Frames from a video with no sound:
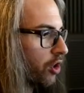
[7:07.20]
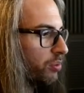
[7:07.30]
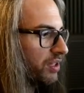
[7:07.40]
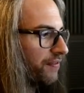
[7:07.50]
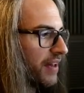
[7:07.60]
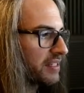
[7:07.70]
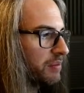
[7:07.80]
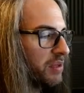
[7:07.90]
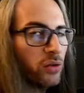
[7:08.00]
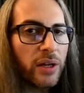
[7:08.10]
global
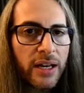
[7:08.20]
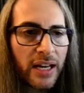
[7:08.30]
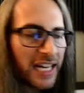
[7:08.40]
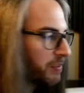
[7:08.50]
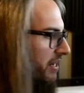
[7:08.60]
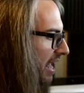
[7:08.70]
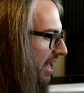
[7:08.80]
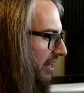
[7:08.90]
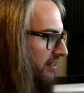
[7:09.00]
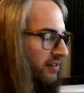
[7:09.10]
effects mute has been
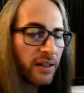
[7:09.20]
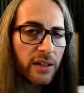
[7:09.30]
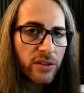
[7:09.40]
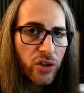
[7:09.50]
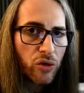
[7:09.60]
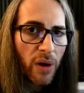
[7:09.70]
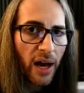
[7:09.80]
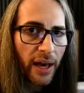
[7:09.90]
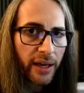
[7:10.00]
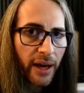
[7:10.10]
added to
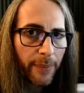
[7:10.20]
my